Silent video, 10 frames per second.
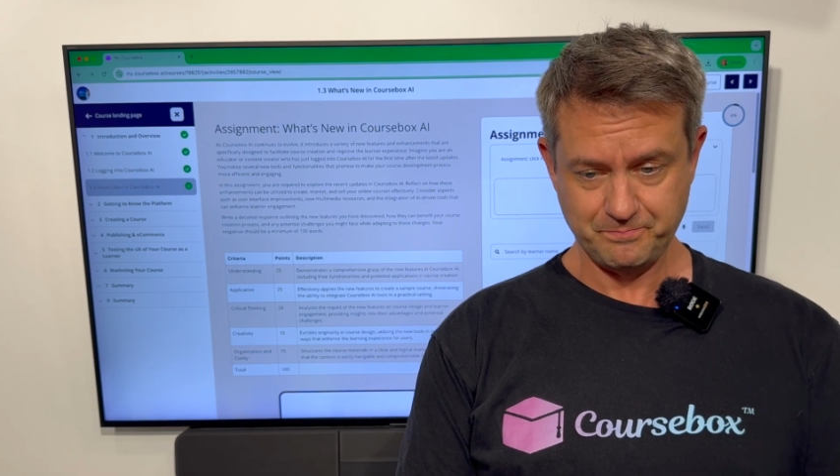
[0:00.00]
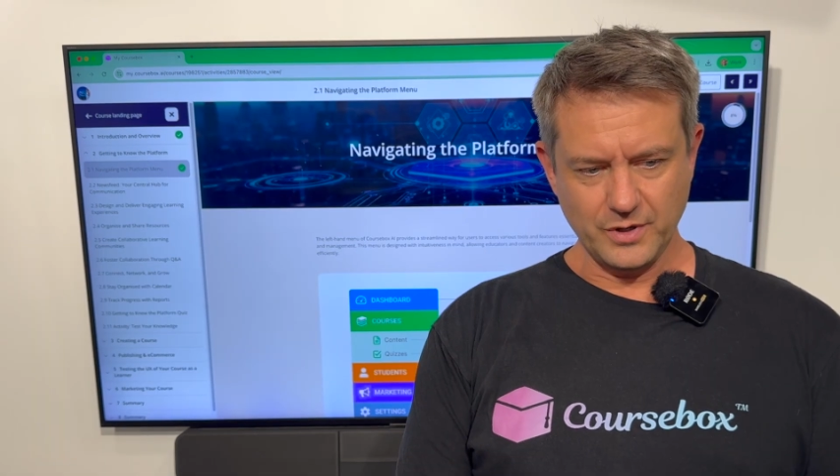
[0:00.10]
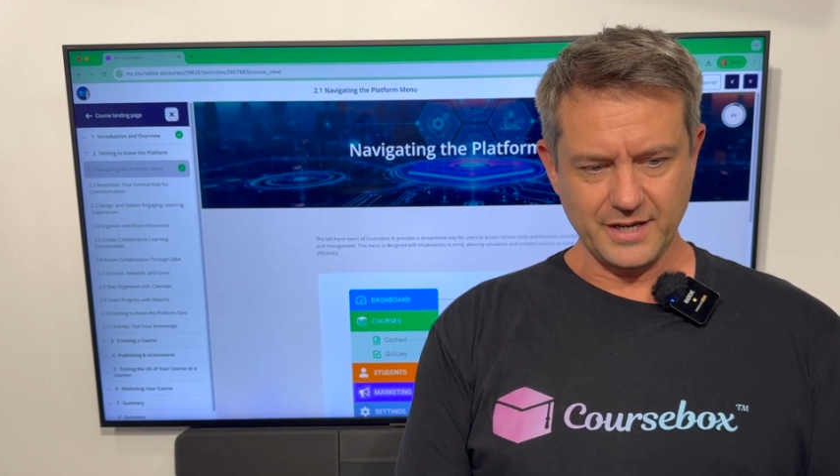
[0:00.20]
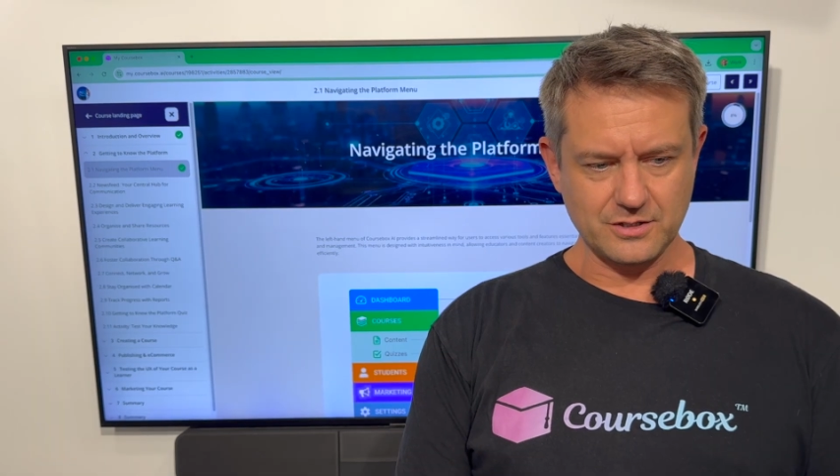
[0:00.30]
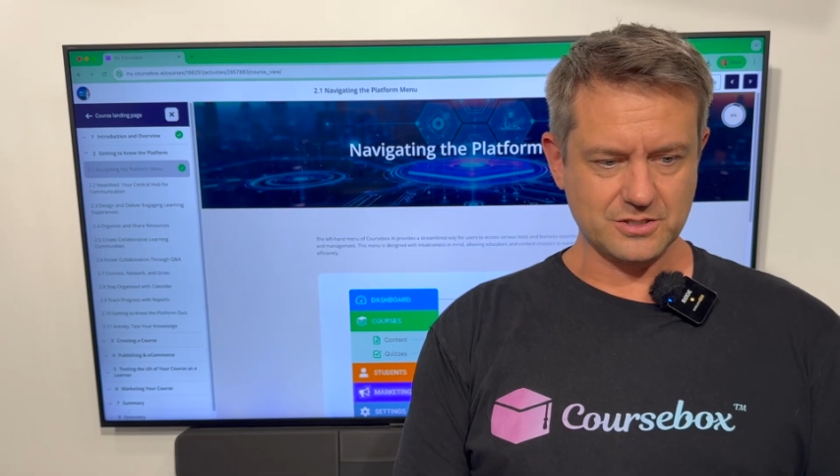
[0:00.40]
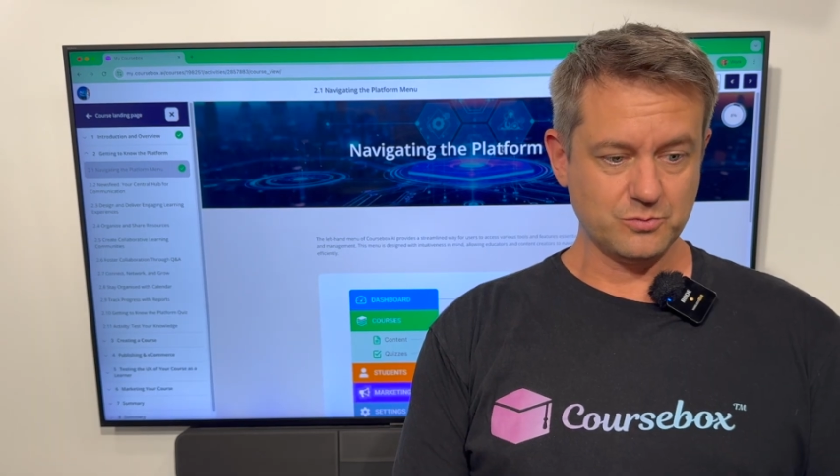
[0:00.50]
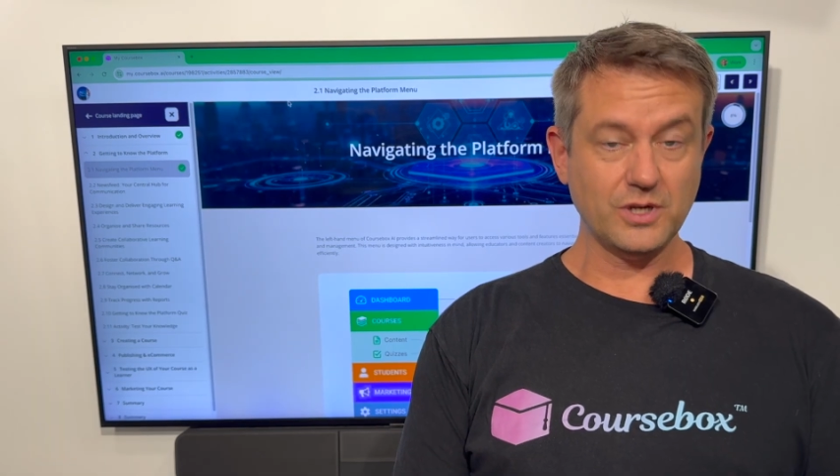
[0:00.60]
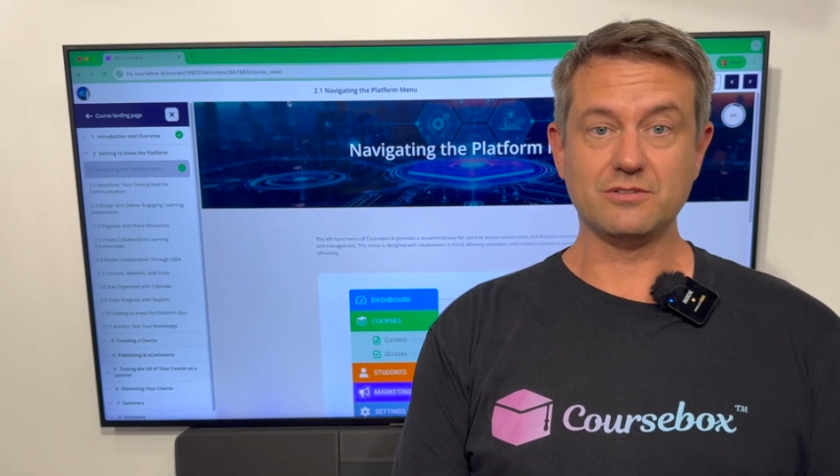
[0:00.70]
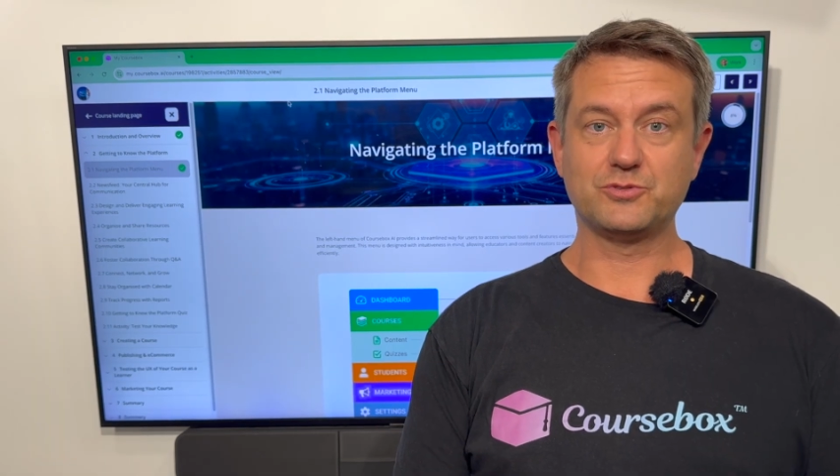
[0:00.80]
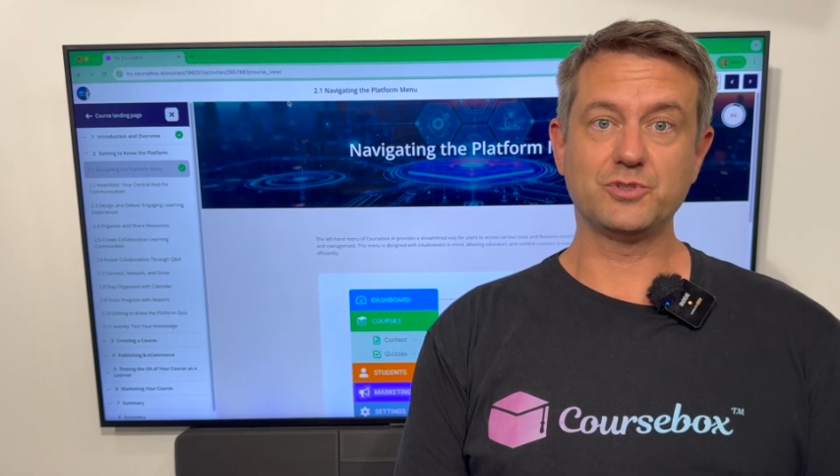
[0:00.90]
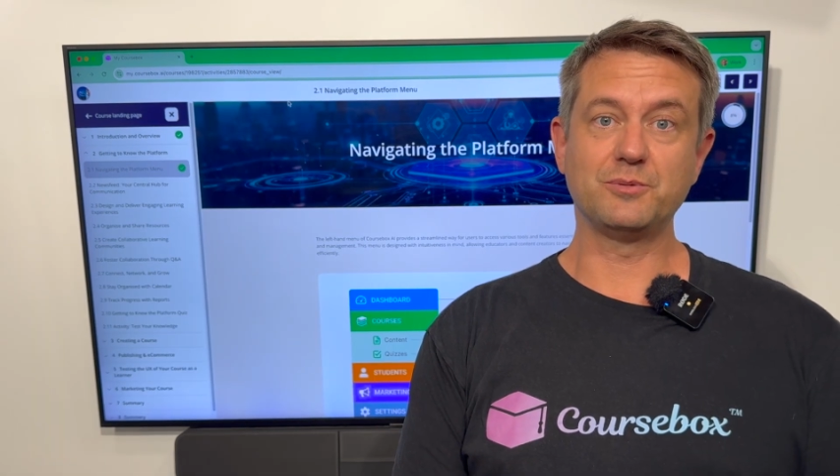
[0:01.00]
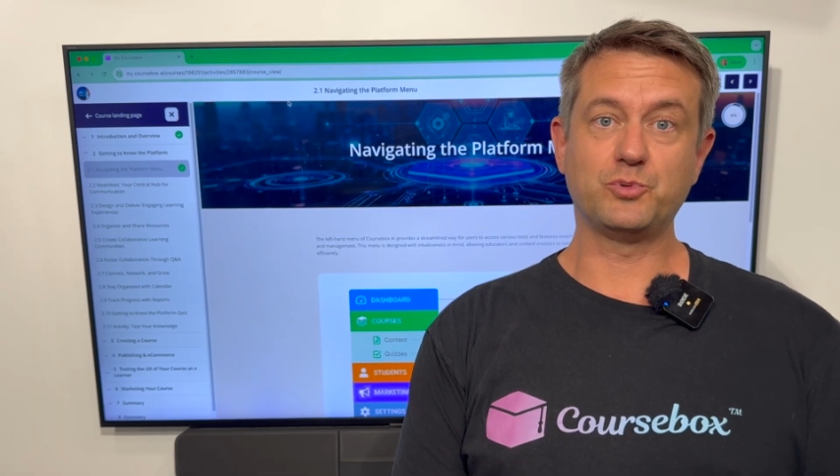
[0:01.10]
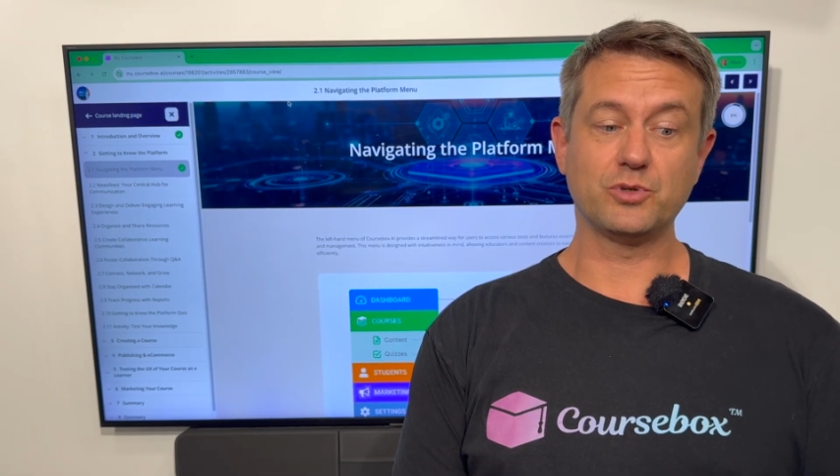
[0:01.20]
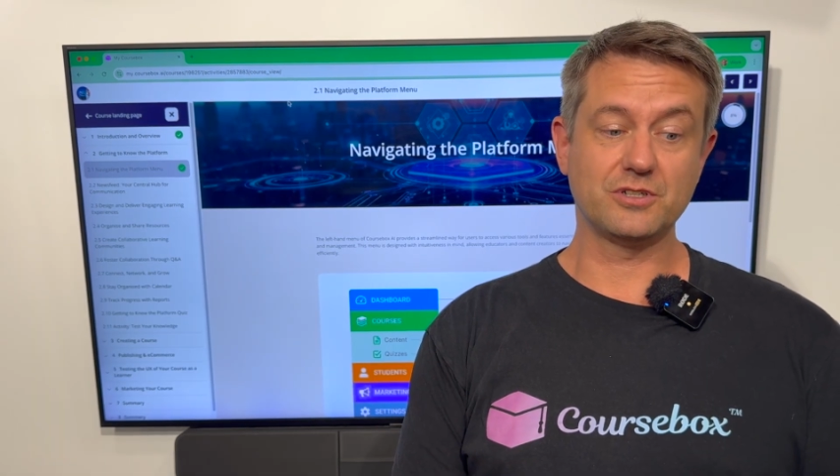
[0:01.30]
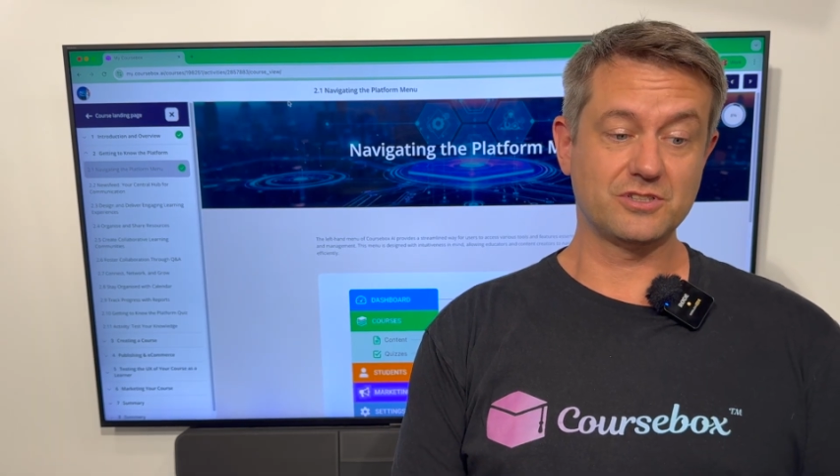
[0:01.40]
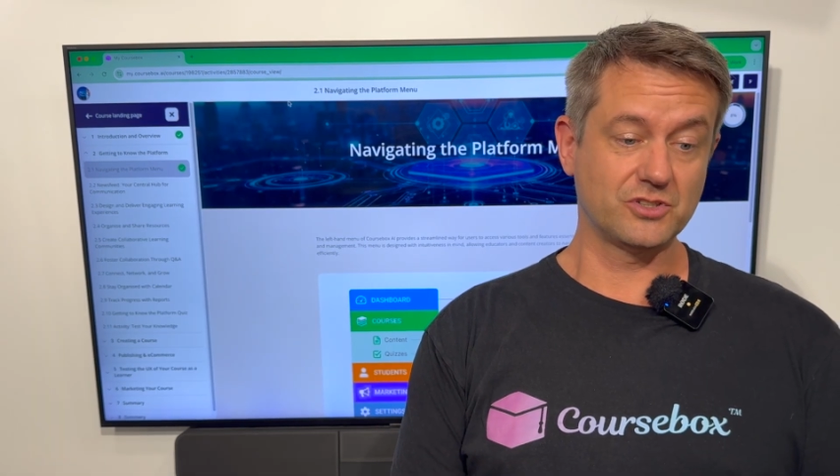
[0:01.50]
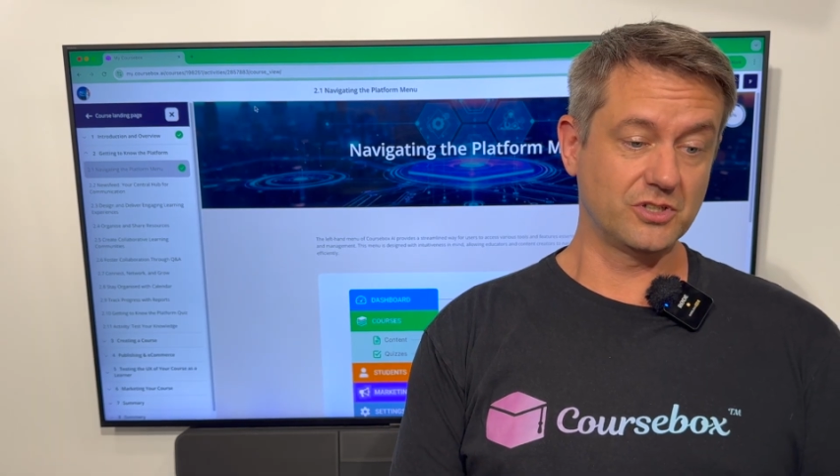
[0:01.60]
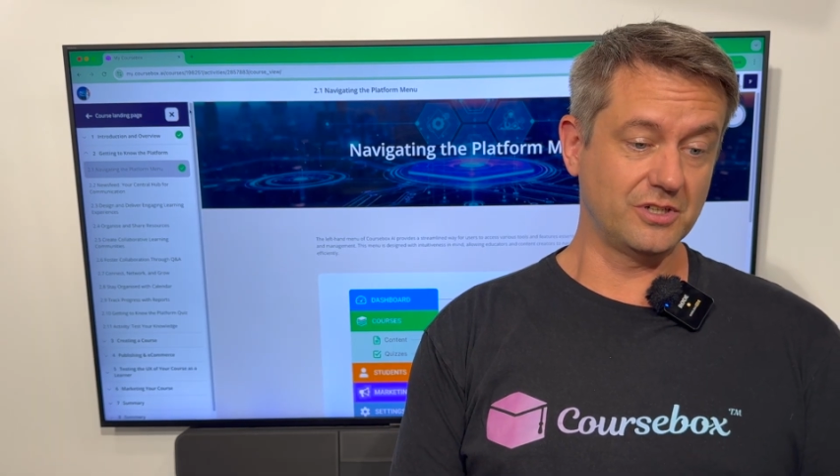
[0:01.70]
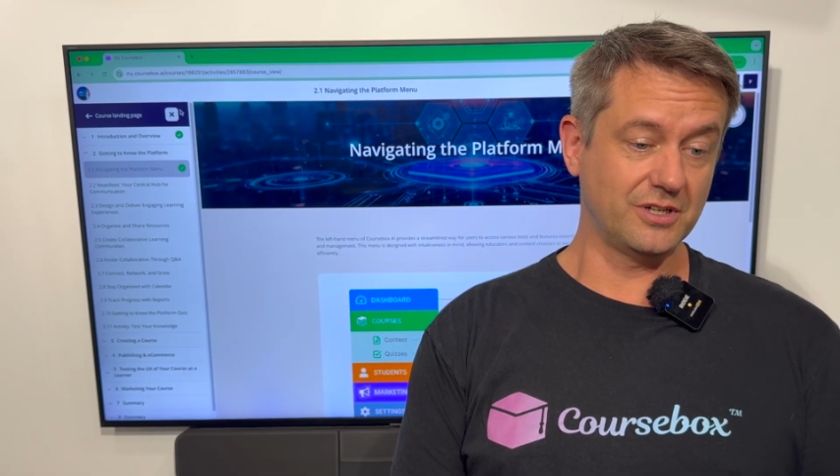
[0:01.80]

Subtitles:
What else? Well, it's really important to know